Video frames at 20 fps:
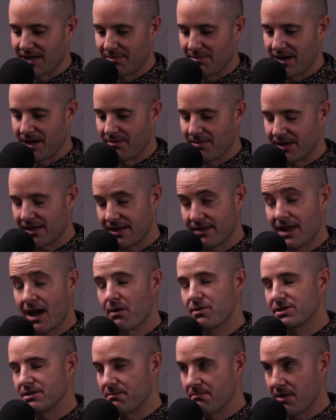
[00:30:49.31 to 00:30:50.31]
I'm, I'm like, that
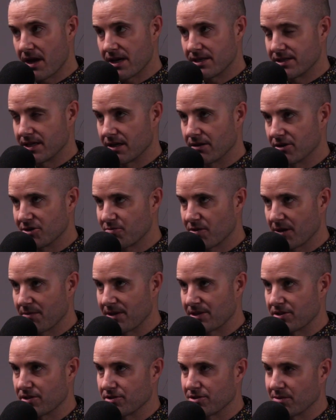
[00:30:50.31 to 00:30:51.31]
was amazing. It's probably
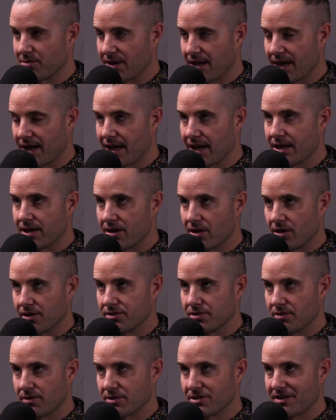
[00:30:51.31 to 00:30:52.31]
the best goodr stock we had, and
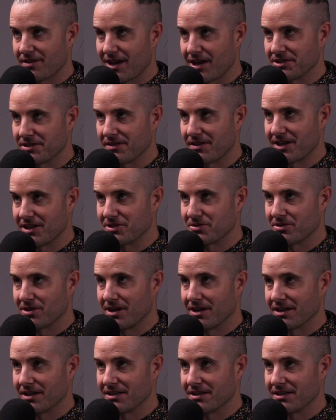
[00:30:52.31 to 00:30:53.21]
also there's a thousand things wrong.